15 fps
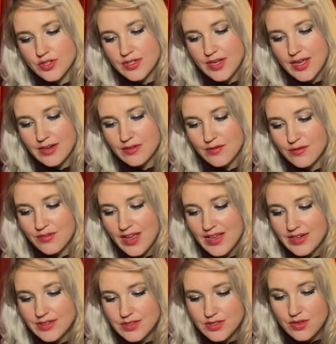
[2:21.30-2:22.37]
and fed
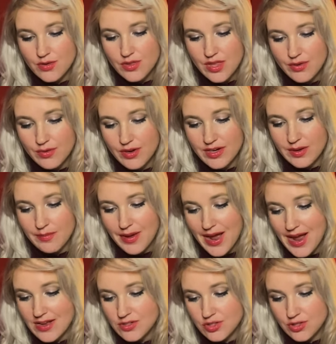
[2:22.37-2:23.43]
as though they were in a
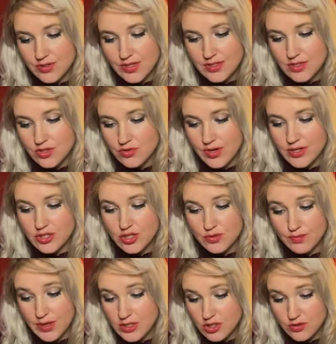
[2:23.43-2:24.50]
pasture that stretched
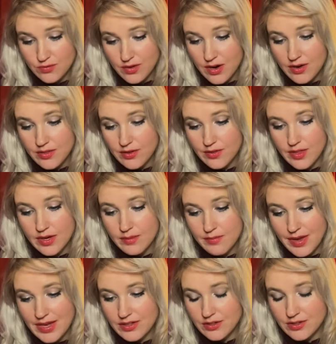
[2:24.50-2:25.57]
much farther than a
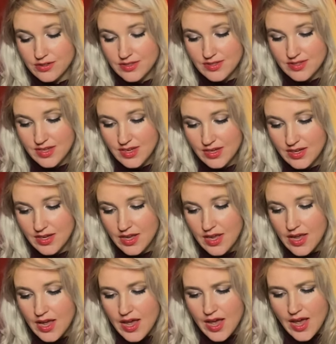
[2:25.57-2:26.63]
man could see,
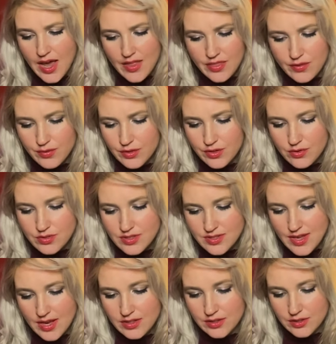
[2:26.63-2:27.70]
and there were no
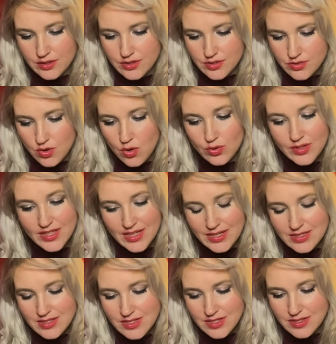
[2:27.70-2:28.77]
settlers, only
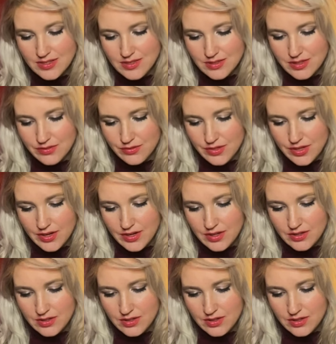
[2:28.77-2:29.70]
Indians lived there.